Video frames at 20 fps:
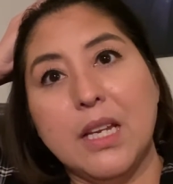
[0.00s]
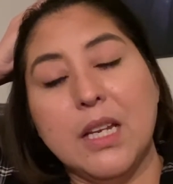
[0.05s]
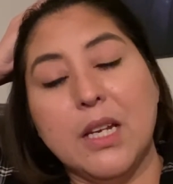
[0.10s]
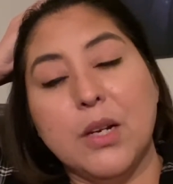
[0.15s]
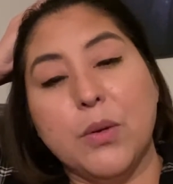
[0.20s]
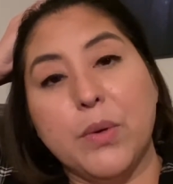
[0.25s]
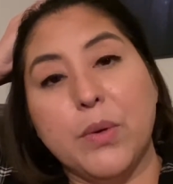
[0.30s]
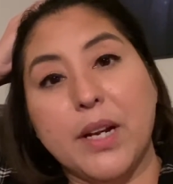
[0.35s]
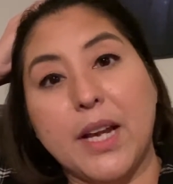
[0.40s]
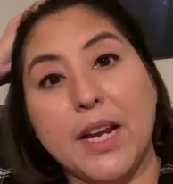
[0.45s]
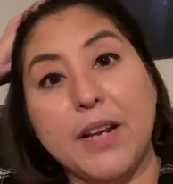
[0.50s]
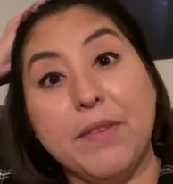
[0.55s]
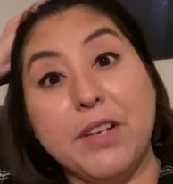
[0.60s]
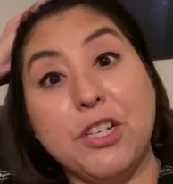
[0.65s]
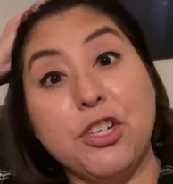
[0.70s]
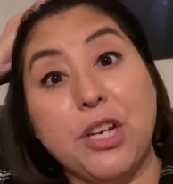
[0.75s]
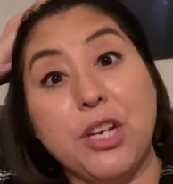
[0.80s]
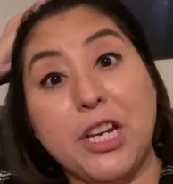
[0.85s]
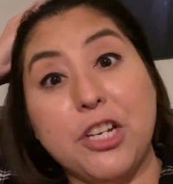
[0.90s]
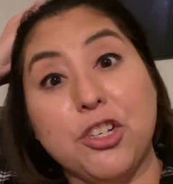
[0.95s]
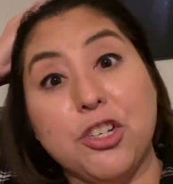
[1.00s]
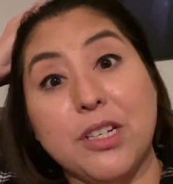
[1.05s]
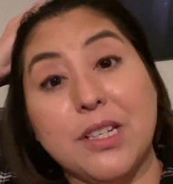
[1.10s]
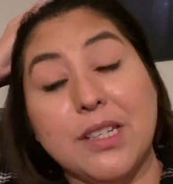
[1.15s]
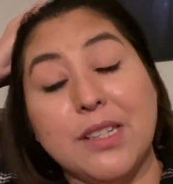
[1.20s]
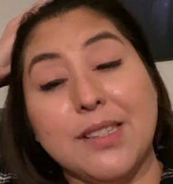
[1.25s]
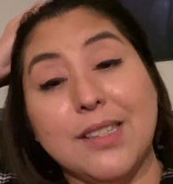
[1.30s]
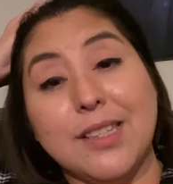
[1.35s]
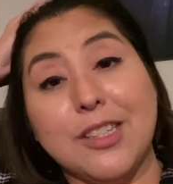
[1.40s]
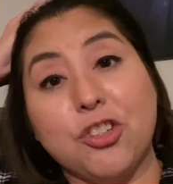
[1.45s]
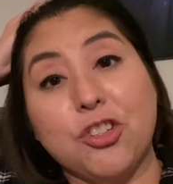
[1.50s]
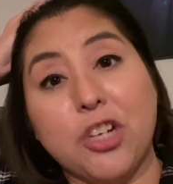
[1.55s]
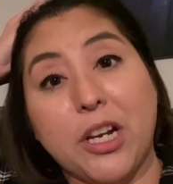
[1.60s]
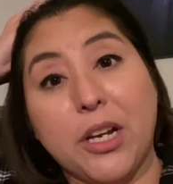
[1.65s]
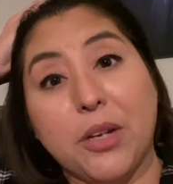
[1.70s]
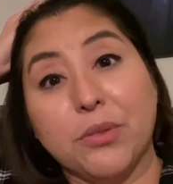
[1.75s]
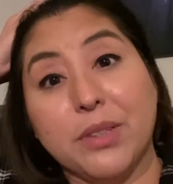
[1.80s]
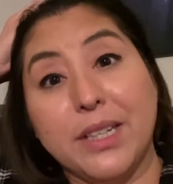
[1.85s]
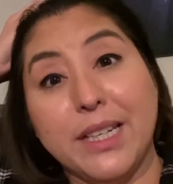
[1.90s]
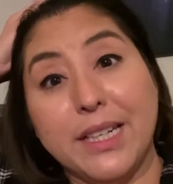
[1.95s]
education is this
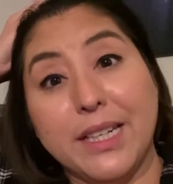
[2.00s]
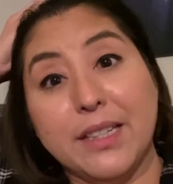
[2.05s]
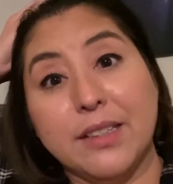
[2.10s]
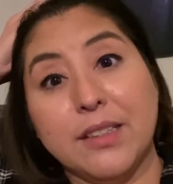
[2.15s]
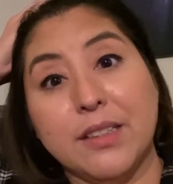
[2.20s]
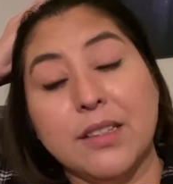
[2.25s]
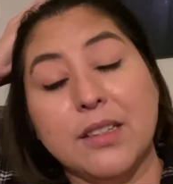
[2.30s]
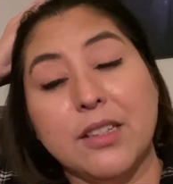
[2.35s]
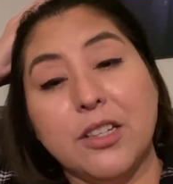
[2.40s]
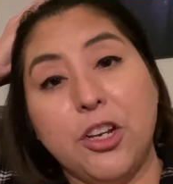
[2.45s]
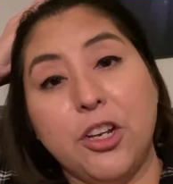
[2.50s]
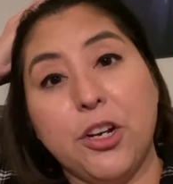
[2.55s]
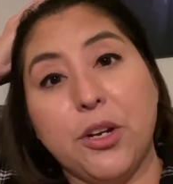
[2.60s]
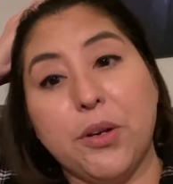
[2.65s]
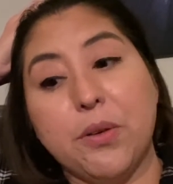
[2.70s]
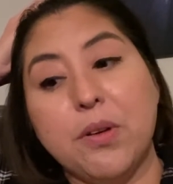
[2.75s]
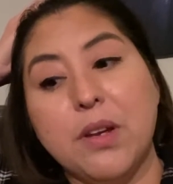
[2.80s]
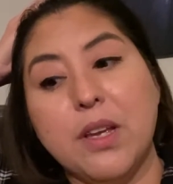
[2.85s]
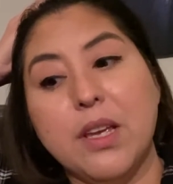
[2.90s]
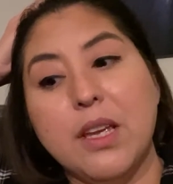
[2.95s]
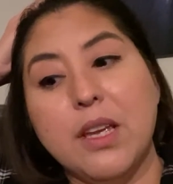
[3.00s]
child getting, you know?